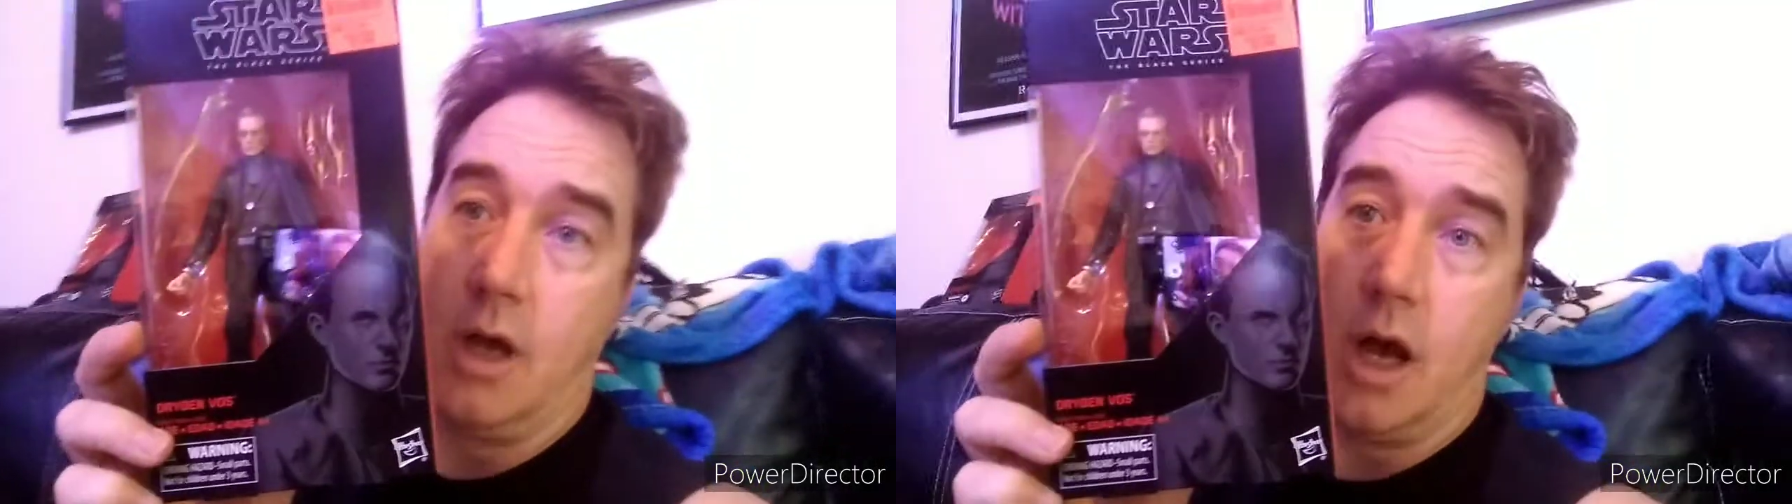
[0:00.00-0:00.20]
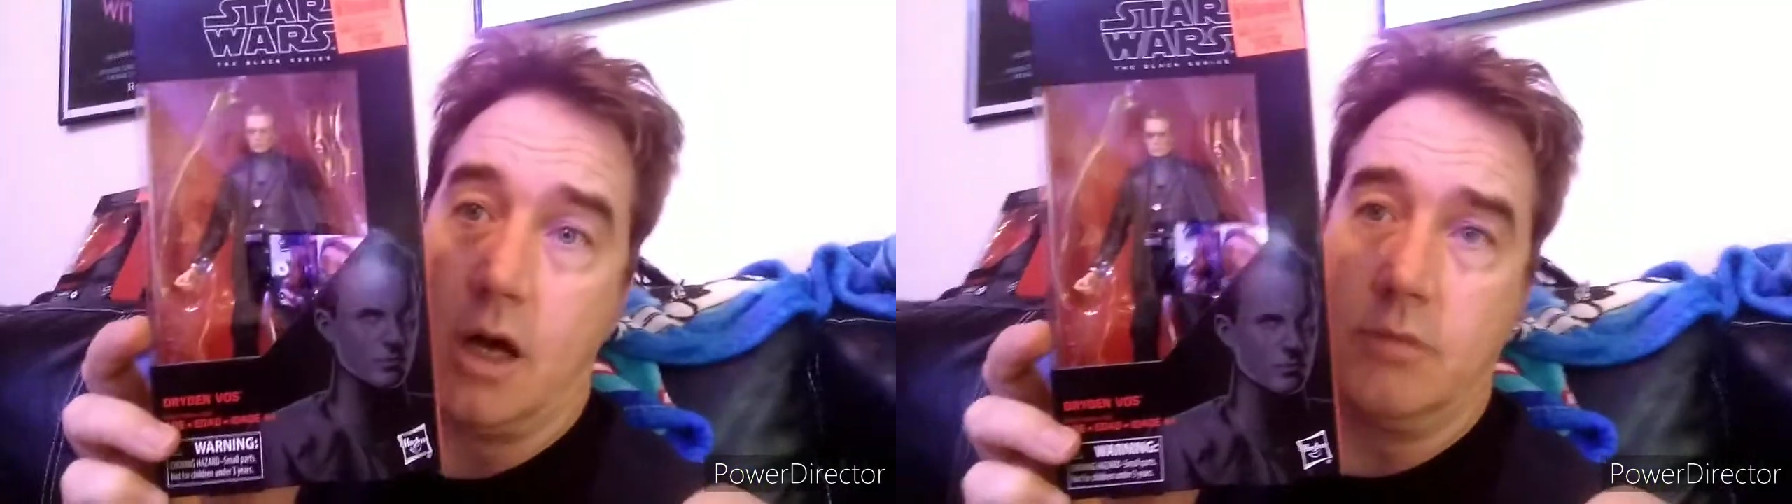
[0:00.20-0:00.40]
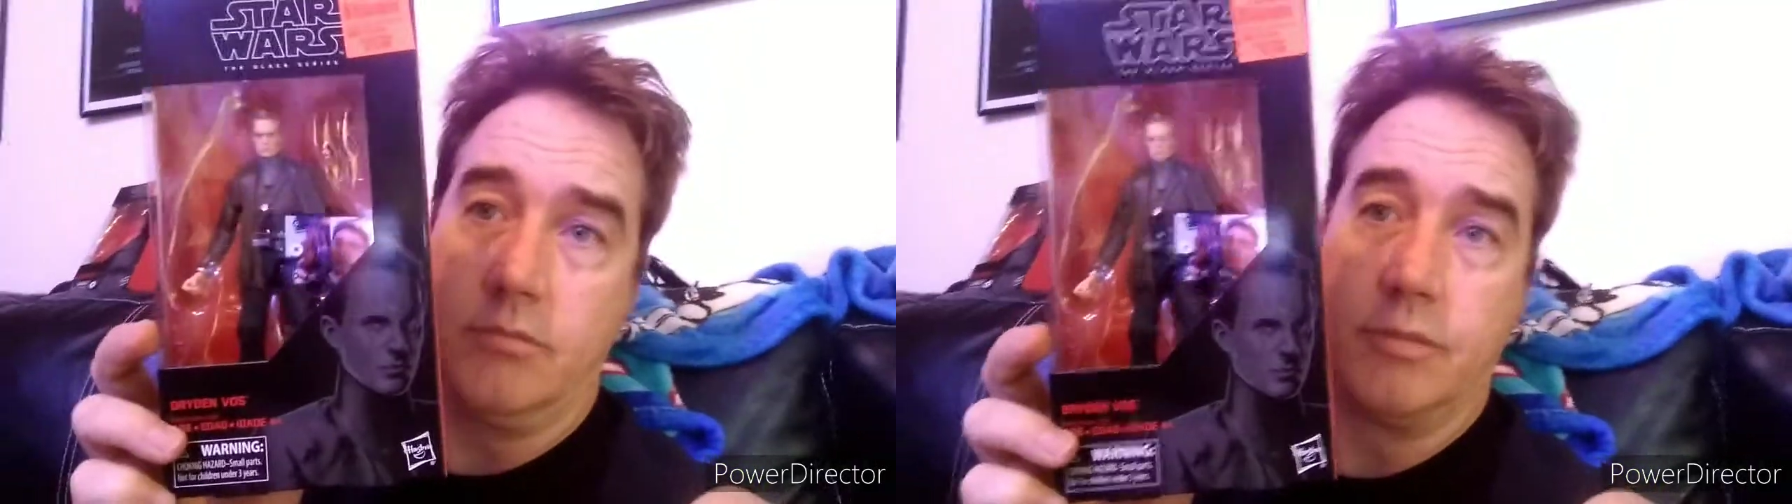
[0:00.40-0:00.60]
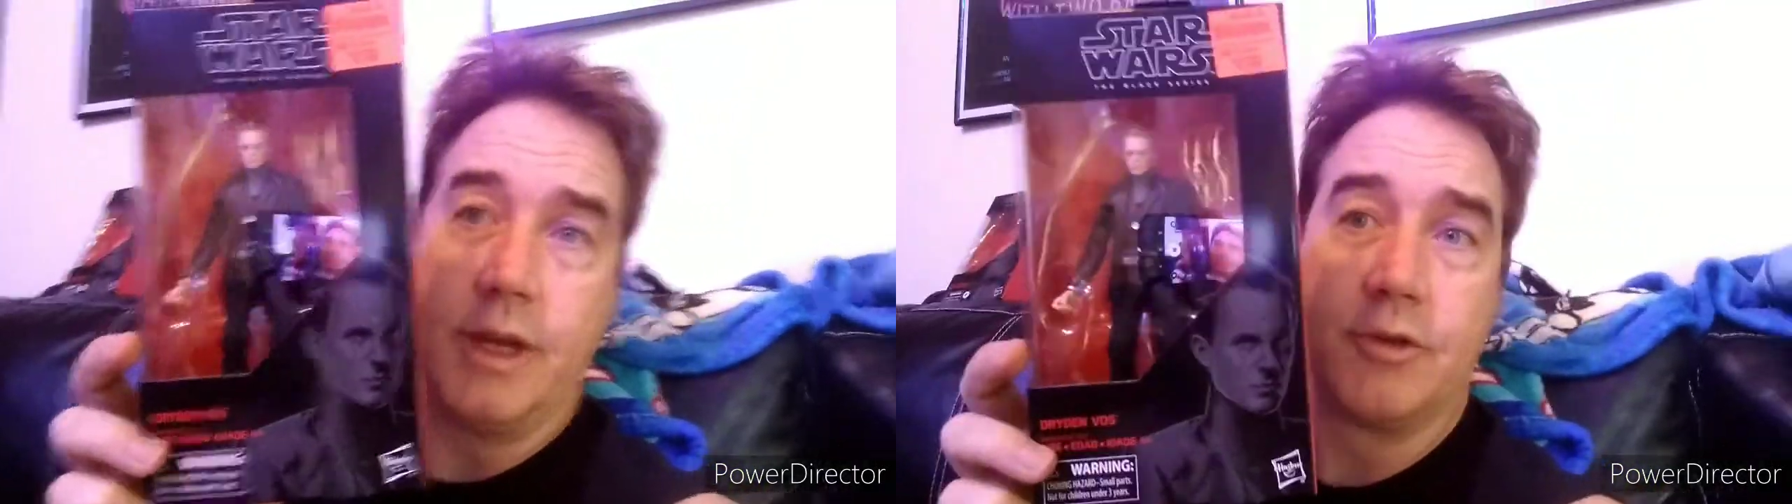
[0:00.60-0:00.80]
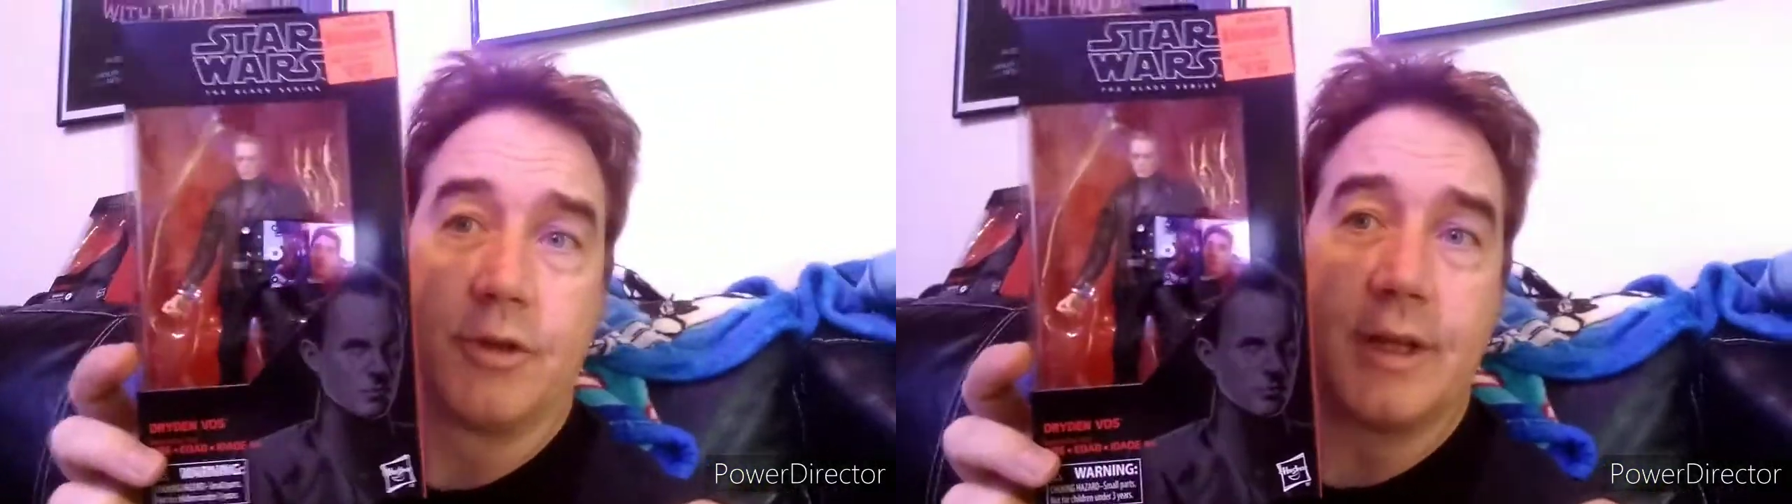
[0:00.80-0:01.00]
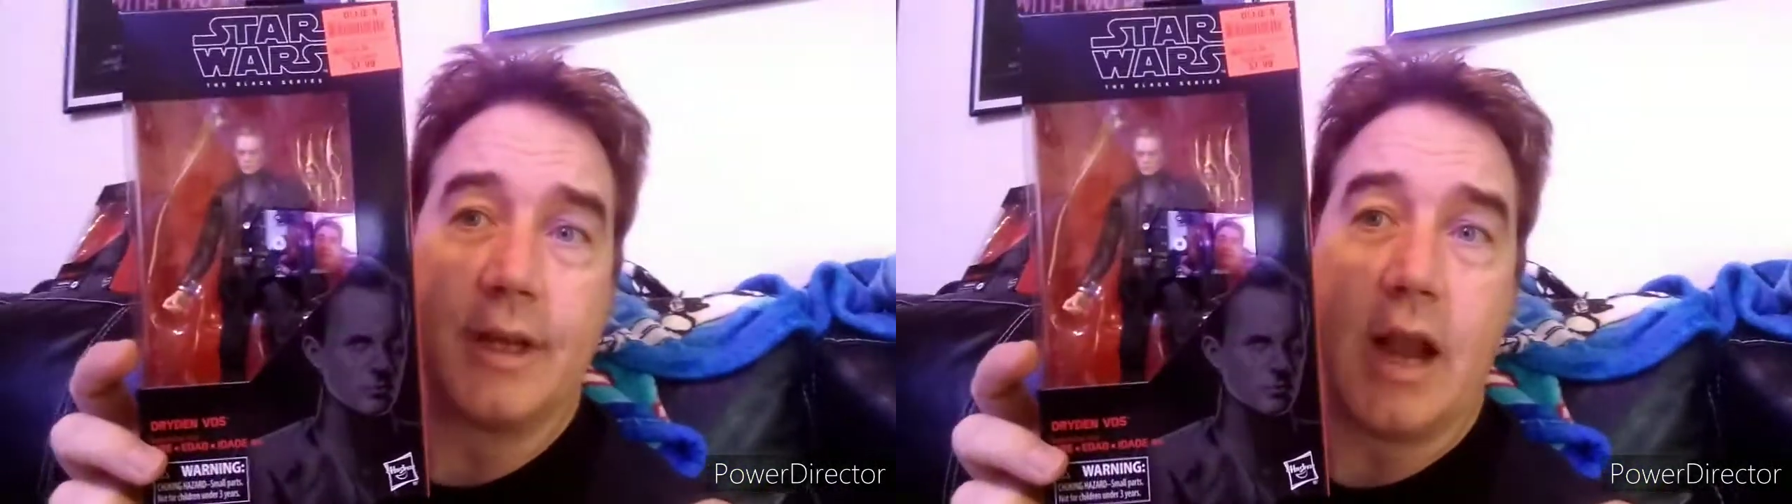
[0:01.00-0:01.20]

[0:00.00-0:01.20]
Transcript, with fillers: um, interesting